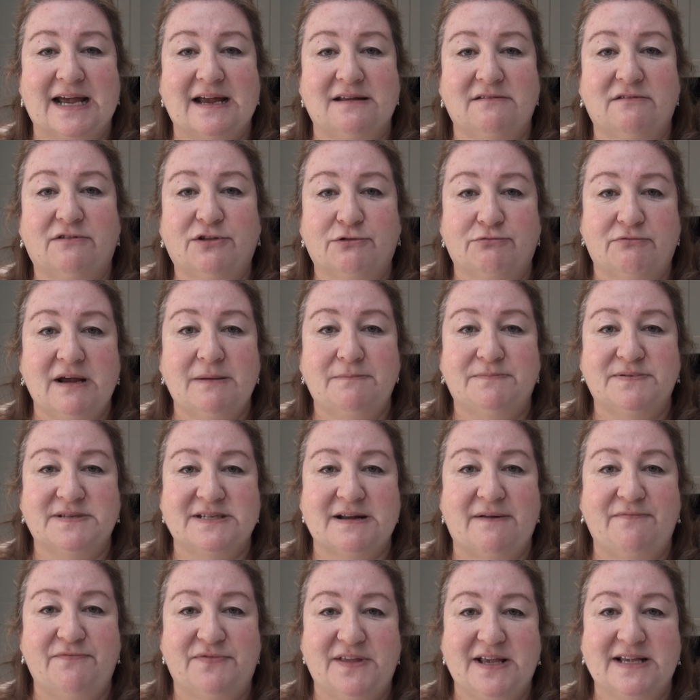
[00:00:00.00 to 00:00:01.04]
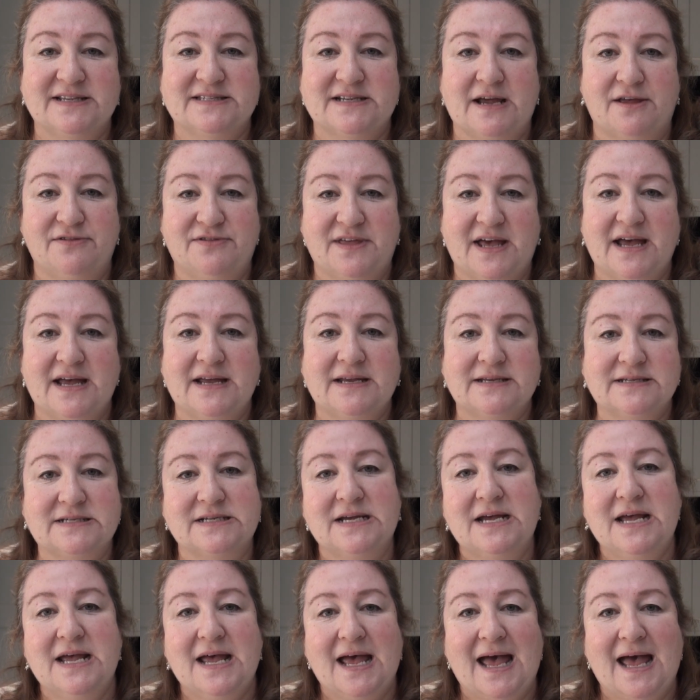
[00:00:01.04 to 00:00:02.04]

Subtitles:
and thrips and things like that.